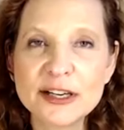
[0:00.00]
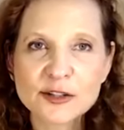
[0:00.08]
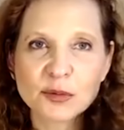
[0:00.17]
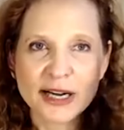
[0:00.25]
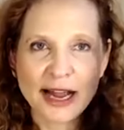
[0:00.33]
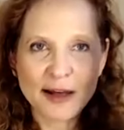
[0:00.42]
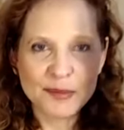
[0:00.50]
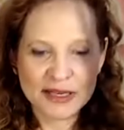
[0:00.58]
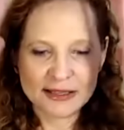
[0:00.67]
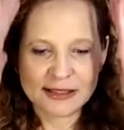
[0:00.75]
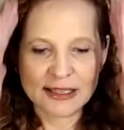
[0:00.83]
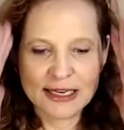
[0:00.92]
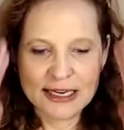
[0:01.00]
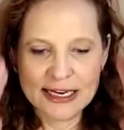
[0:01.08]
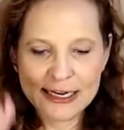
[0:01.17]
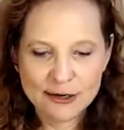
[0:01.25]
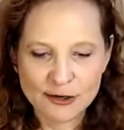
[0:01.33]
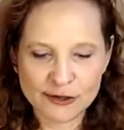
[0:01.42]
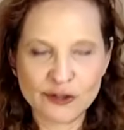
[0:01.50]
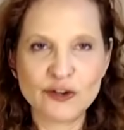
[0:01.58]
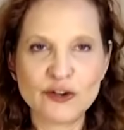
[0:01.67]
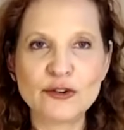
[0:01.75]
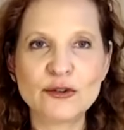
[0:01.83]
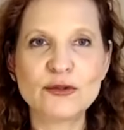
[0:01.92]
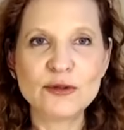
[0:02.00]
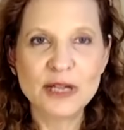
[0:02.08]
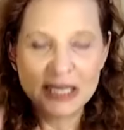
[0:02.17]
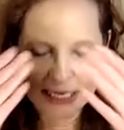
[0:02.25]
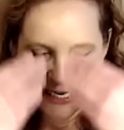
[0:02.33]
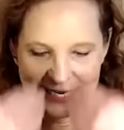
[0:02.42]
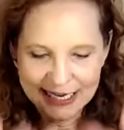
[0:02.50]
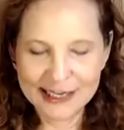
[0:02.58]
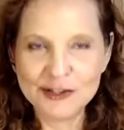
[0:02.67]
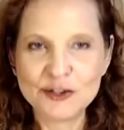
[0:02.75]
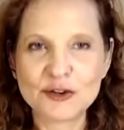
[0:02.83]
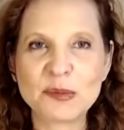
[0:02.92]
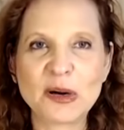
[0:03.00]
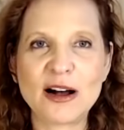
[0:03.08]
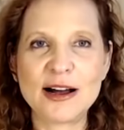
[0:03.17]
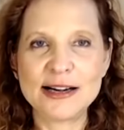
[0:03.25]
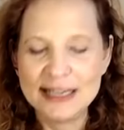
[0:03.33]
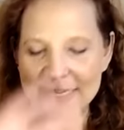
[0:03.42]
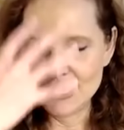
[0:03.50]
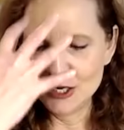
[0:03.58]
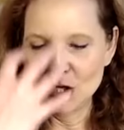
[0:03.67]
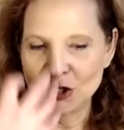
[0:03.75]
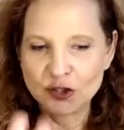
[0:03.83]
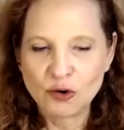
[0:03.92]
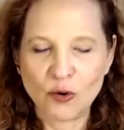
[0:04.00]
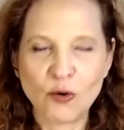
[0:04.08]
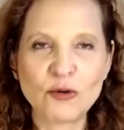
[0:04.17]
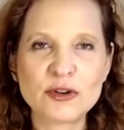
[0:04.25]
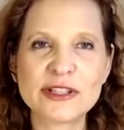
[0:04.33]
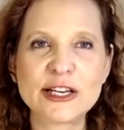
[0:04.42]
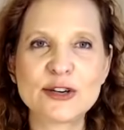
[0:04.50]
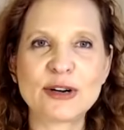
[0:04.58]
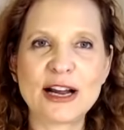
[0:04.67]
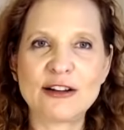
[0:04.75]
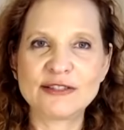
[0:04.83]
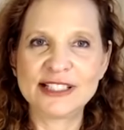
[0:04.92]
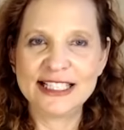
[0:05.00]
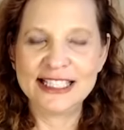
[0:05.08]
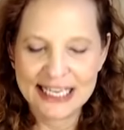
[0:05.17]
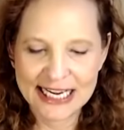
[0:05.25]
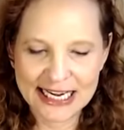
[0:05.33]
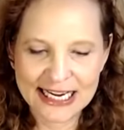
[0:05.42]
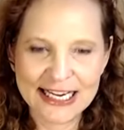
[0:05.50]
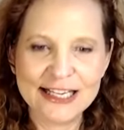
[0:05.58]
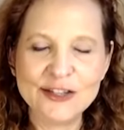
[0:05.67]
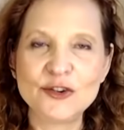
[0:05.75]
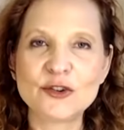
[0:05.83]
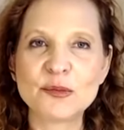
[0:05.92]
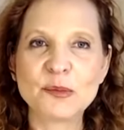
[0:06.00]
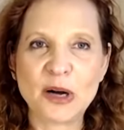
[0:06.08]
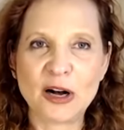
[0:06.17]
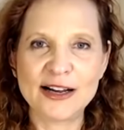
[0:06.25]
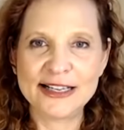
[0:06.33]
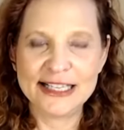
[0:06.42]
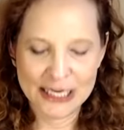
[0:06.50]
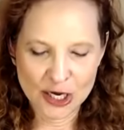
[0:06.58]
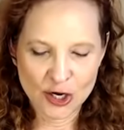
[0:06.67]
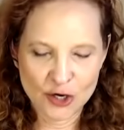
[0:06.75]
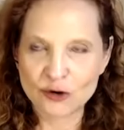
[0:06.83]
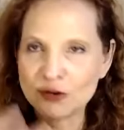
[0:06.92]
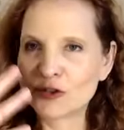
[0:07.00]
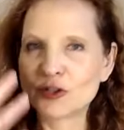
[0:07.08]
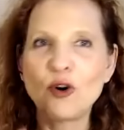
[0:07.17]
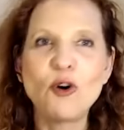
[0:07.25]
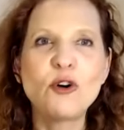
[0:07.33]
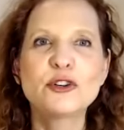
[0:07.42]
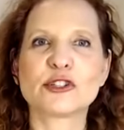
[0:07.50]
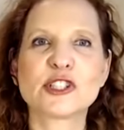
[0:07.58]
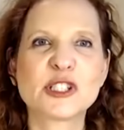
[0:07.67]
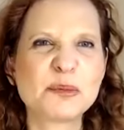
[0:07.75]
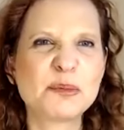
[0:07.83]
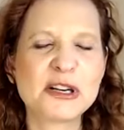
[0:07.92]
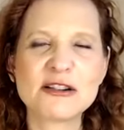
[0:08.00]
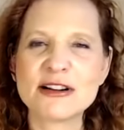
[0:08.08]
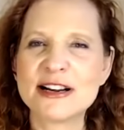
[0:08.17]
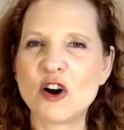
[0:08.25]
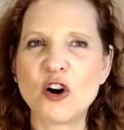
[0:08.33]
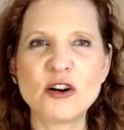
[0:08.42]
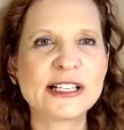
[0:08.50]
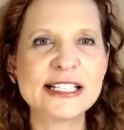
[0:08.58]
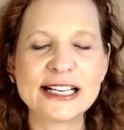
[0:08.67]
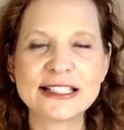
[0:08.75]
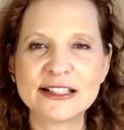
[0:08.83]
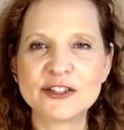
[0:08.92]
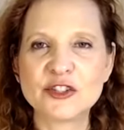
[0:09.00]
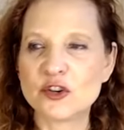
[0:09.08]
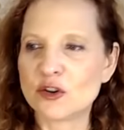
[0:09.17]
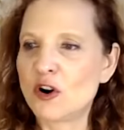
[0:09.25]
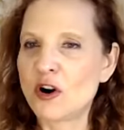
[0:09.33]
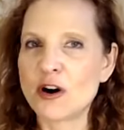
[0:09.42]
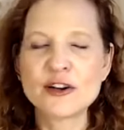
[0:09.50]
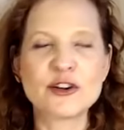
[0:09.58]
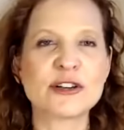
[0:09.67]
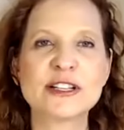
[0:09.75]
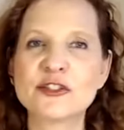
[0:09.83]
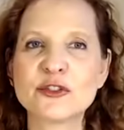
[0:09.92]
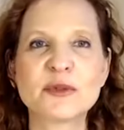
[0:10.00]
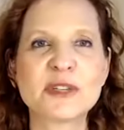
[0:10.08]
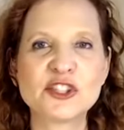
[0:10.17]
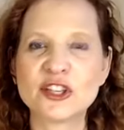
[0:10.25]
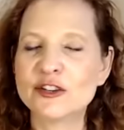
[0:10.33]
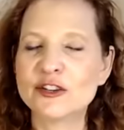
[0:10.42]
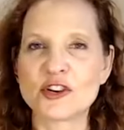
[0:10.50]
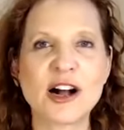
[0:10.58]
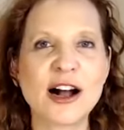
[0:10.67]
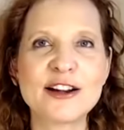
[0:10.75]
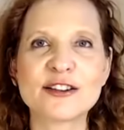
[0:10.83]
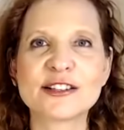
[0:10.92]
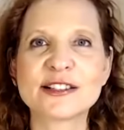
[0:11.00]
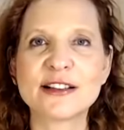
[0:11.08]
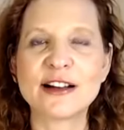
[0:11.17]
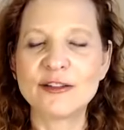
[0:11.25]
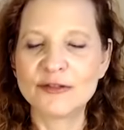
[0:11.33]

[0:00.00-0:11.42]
what happens. Here's you in your body, totally grounded in your body, your soul, your spirit, all connected to your heart, your intuition, your higher self.